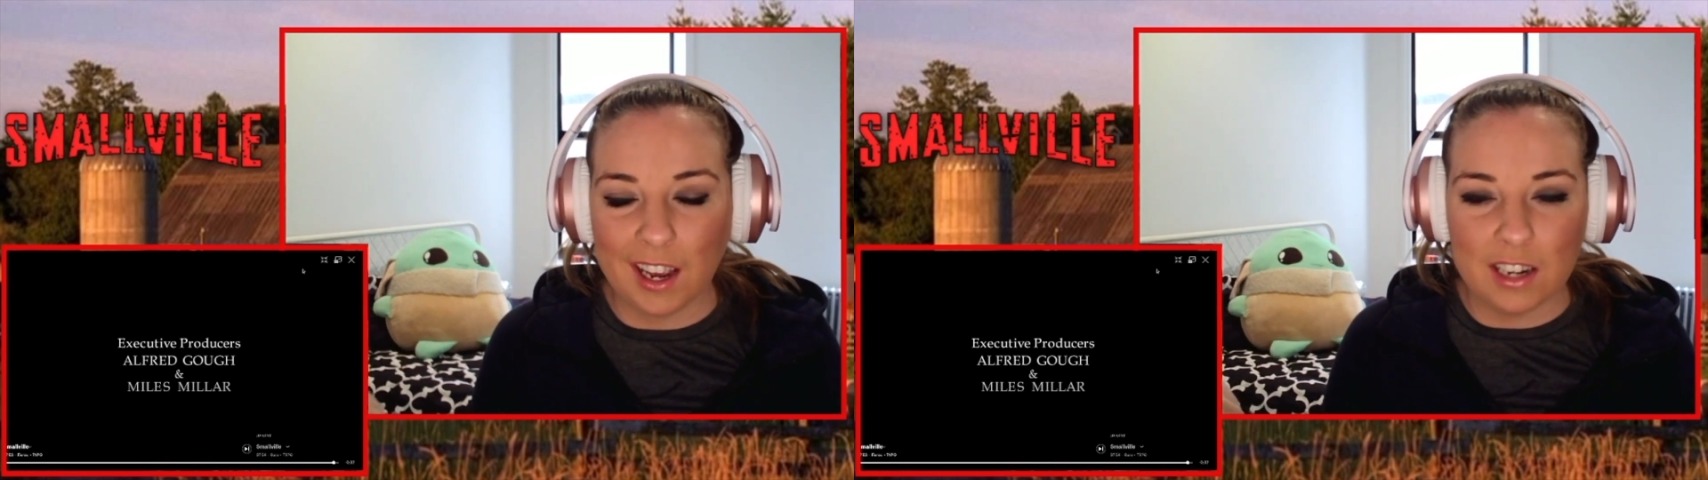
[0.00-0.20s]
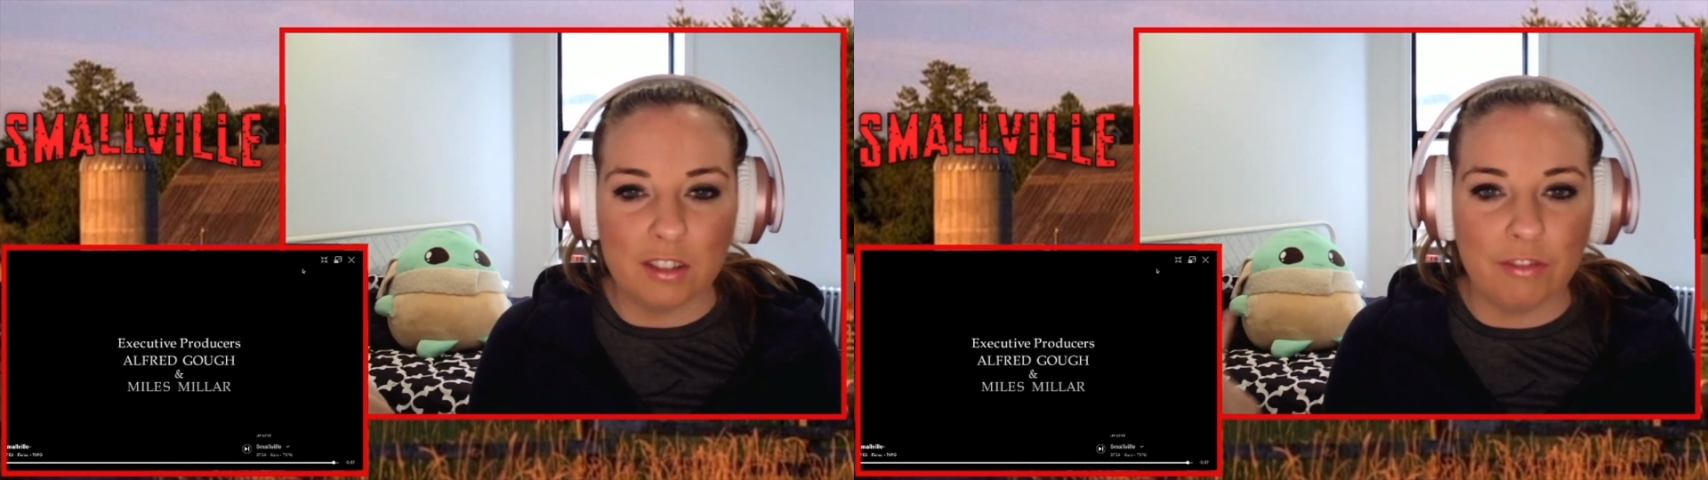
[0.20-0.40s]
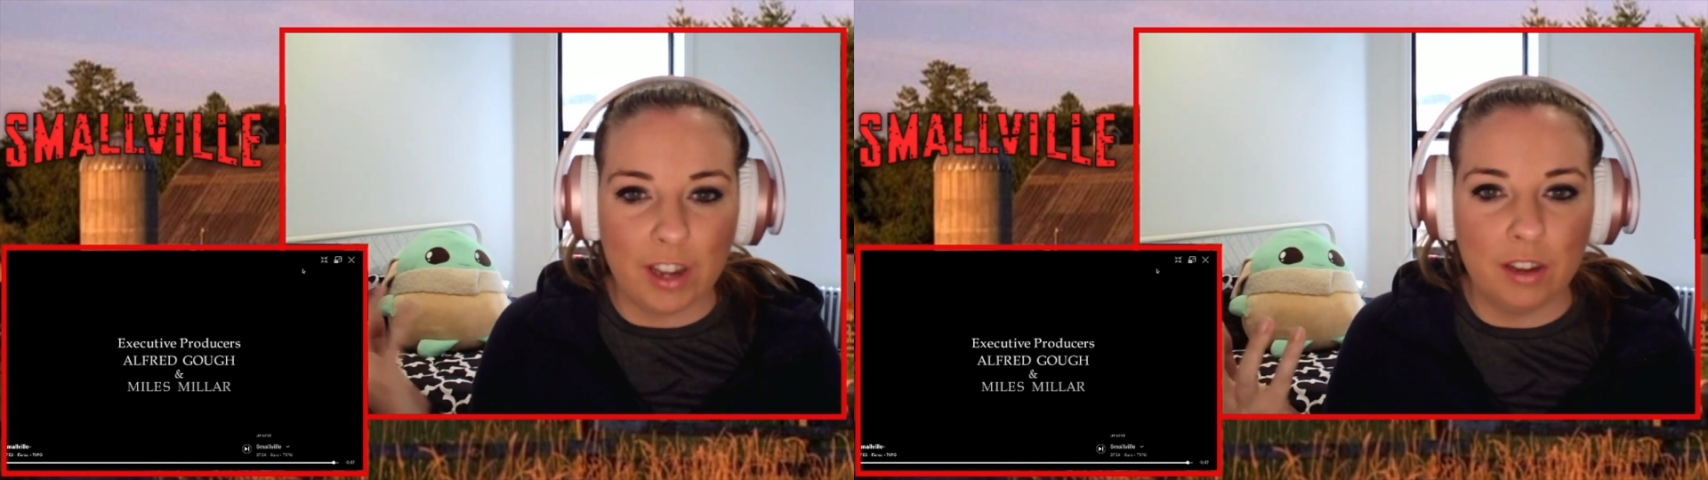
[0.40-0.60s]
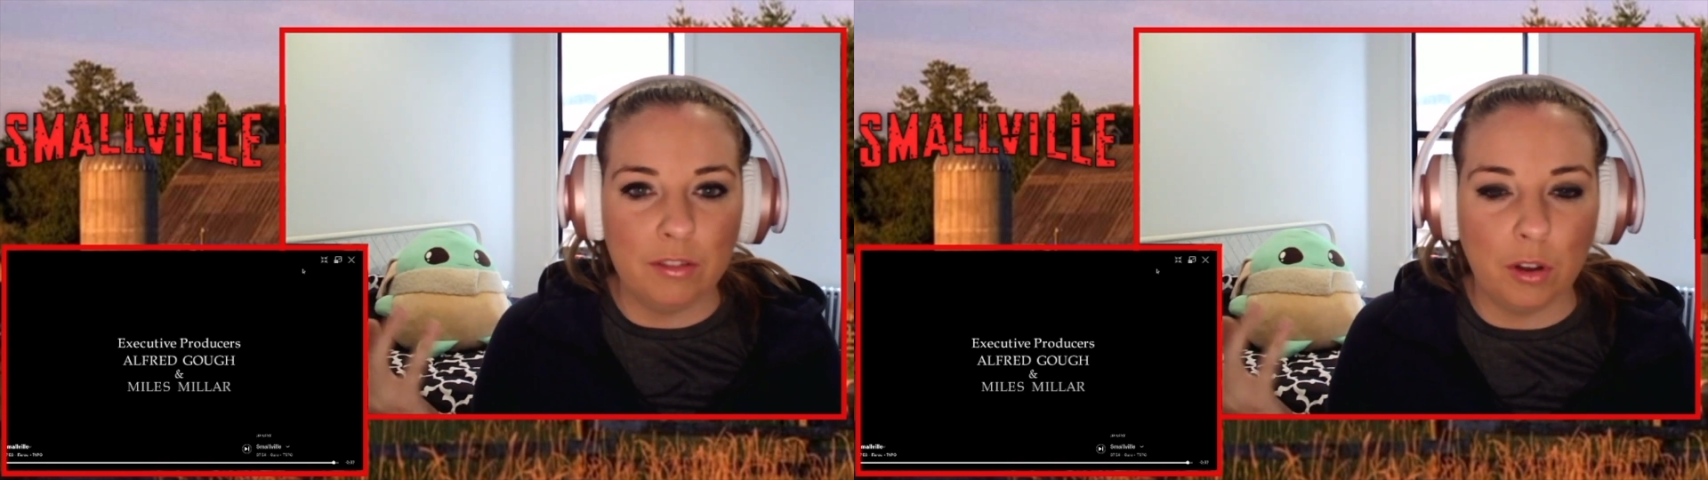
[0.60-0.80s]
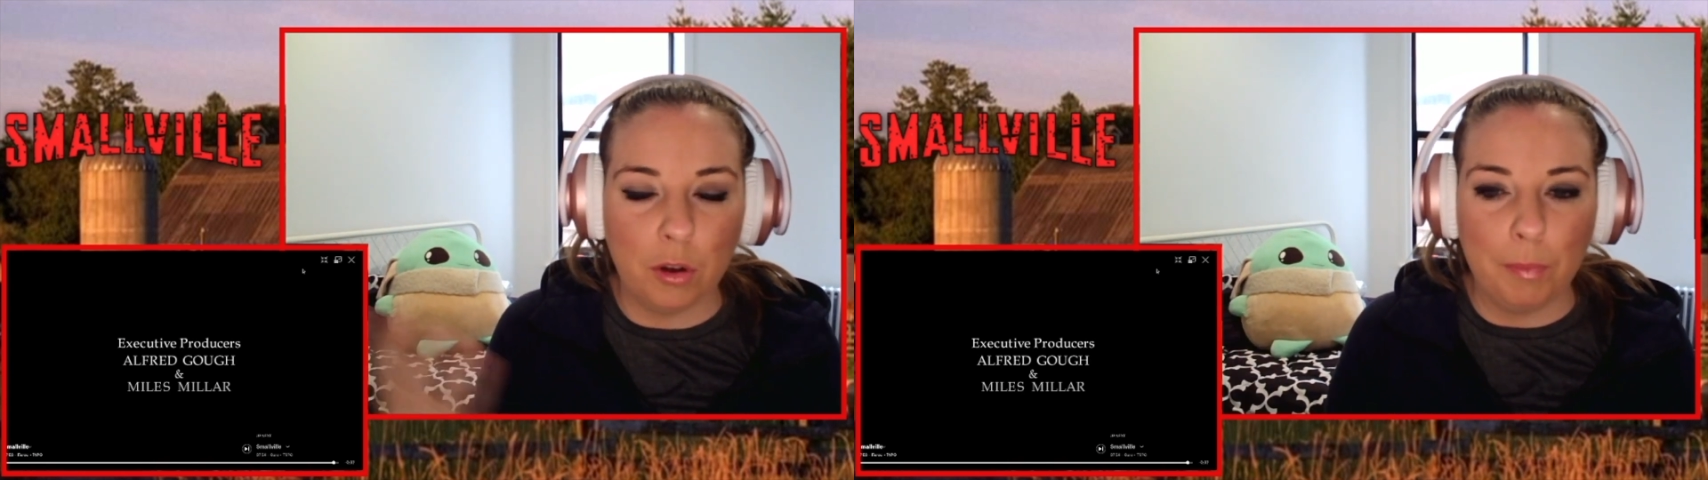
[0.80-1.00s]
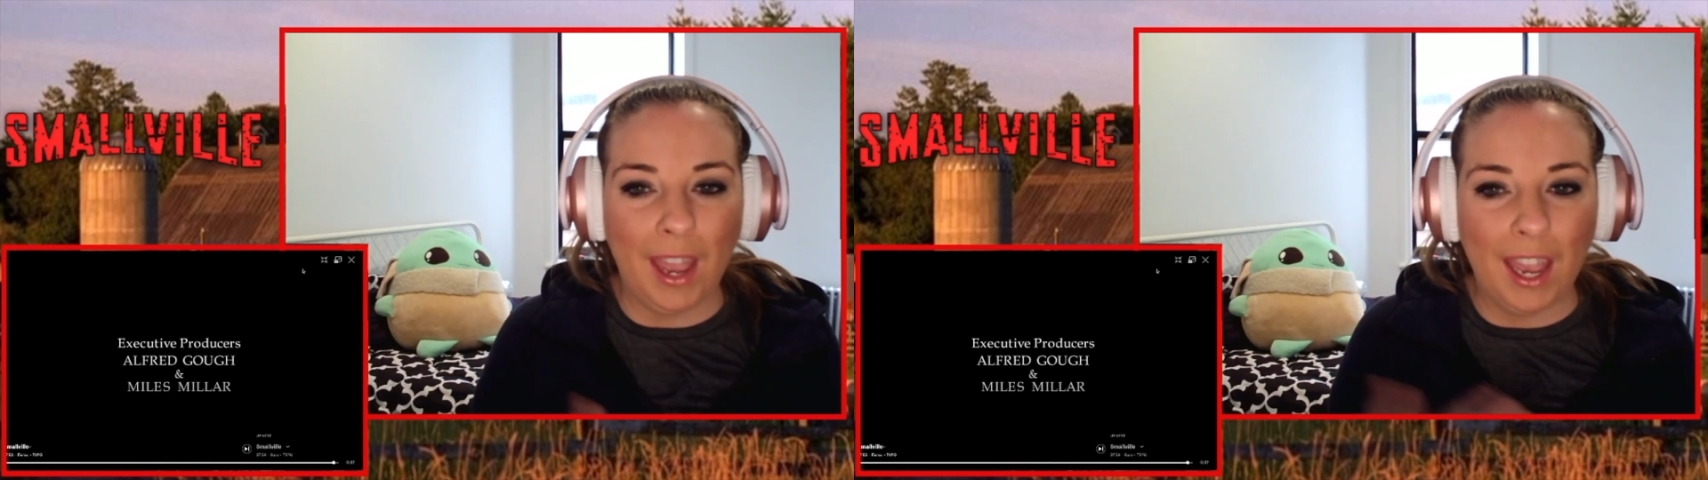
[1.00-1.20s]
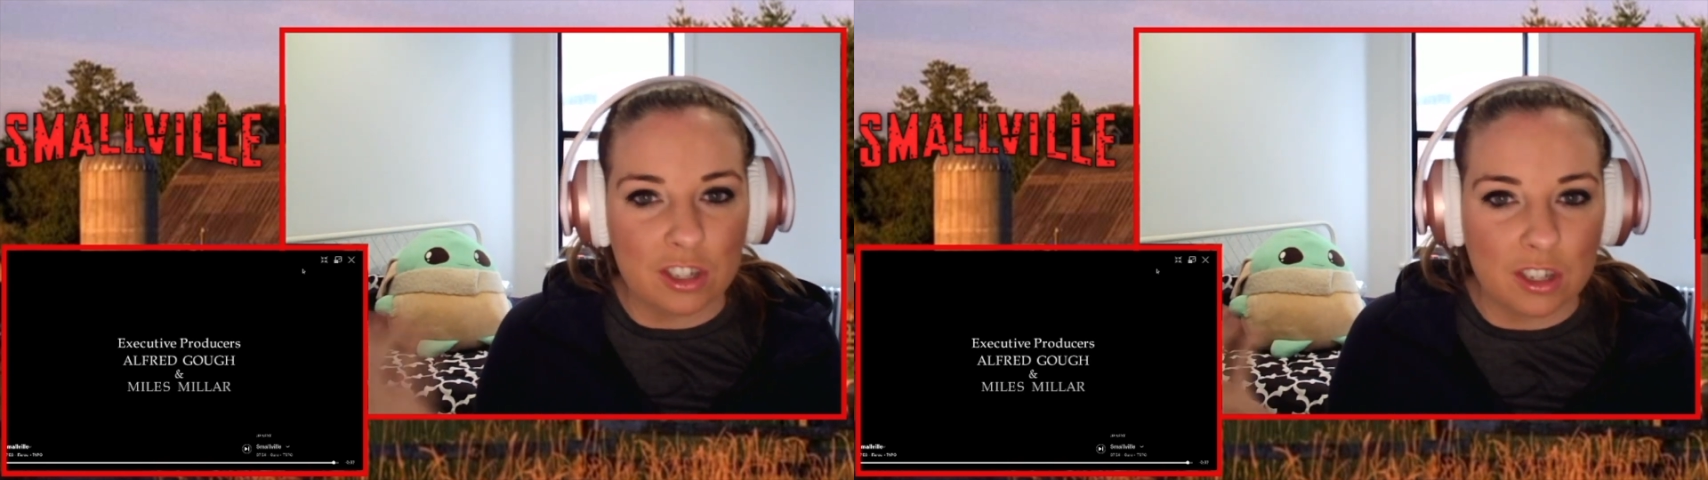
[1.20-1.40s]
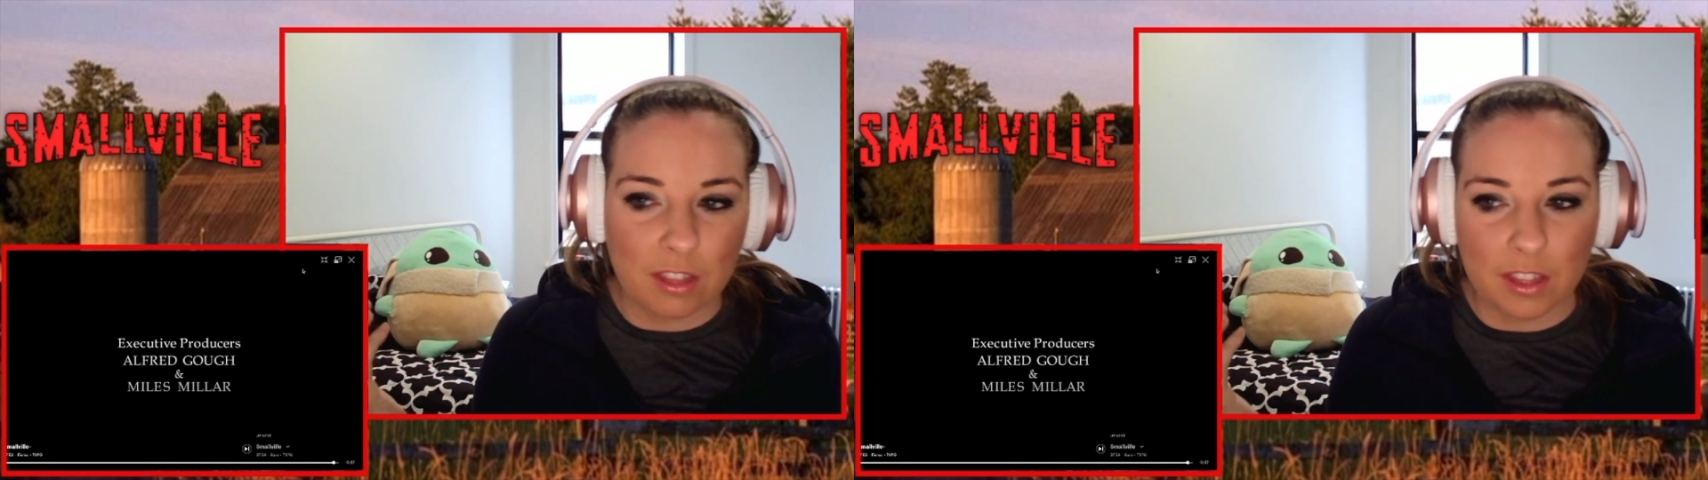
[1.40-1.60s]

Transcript: I just found the whole pageant